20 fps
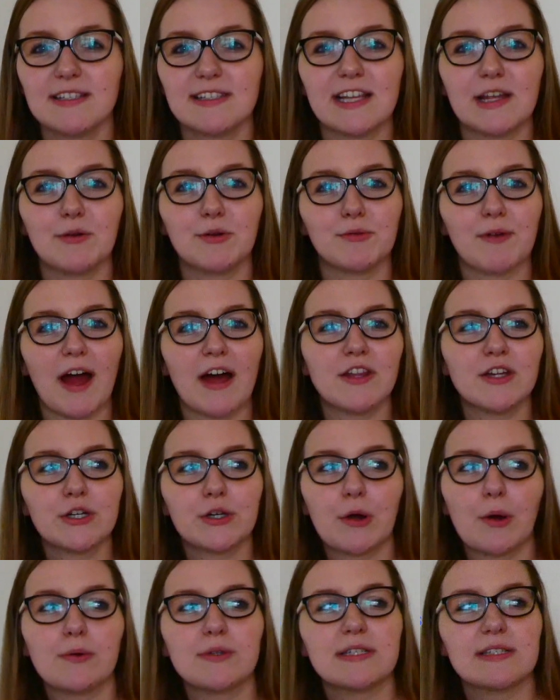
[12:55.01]
They would rather
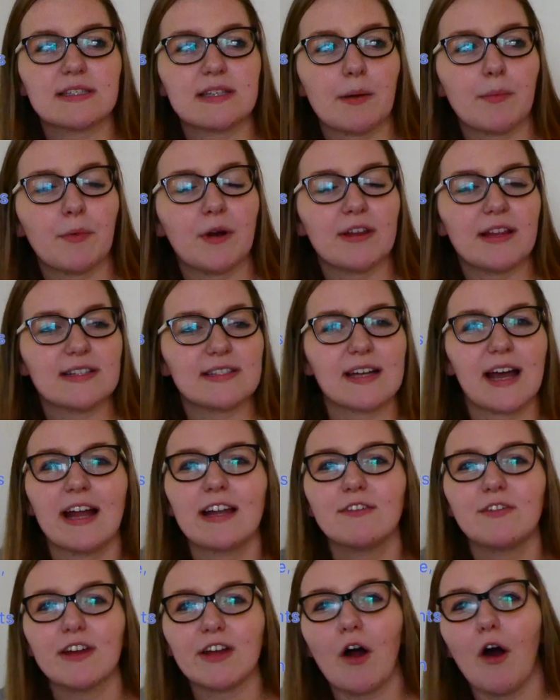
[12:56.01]
go to somewhere that's
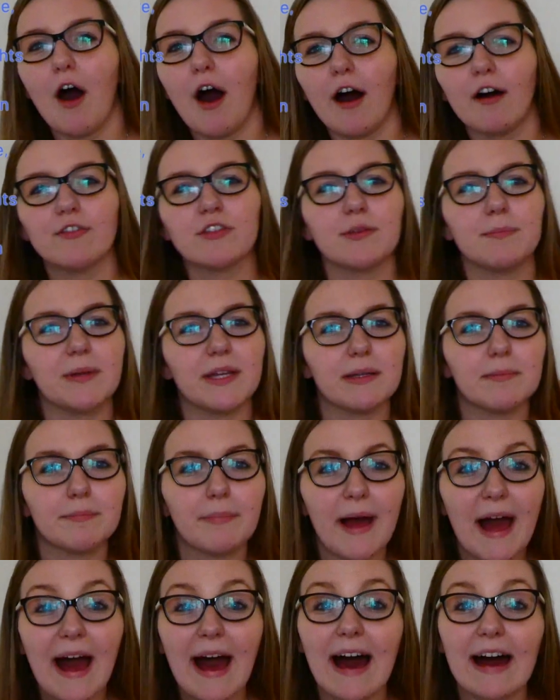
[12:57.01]
kind of like off the beaten
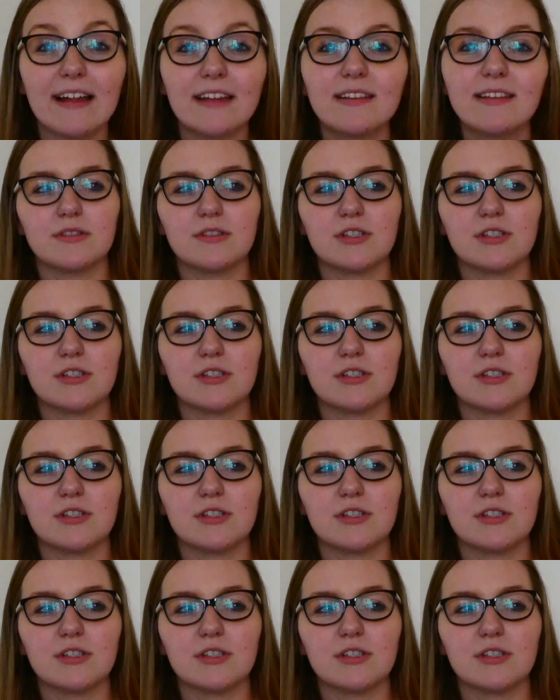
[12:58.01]
path.